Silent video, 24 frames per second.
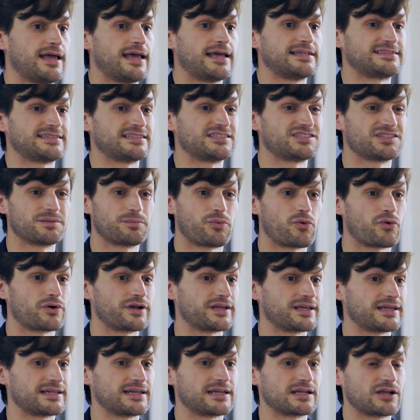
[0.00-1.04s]
It's
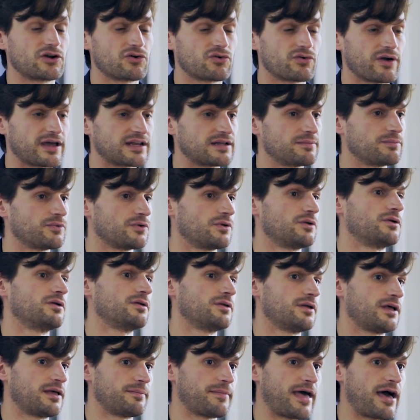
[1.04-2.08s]
supporting an
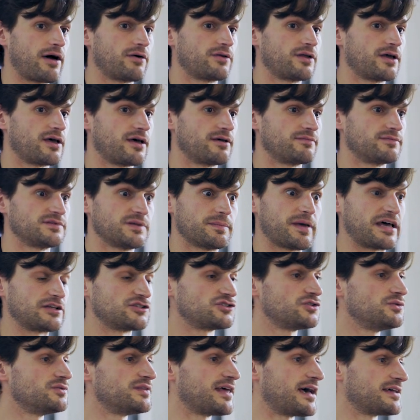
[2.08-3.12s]
incredible amount of
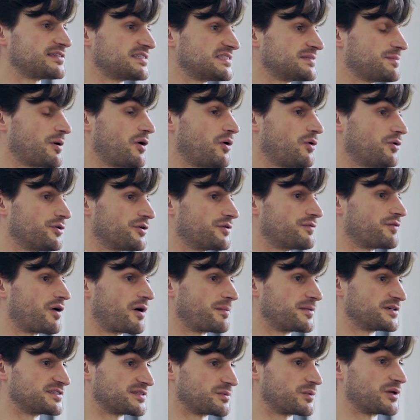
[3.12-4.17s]
about 2,000 smallholder
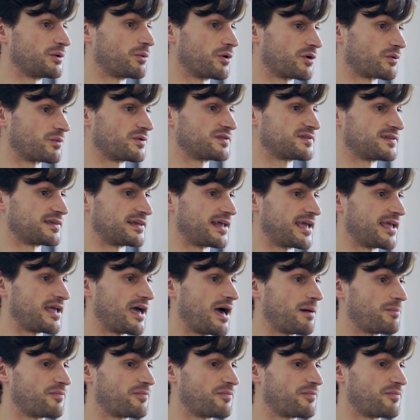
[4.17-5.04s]
farmers that we work with today,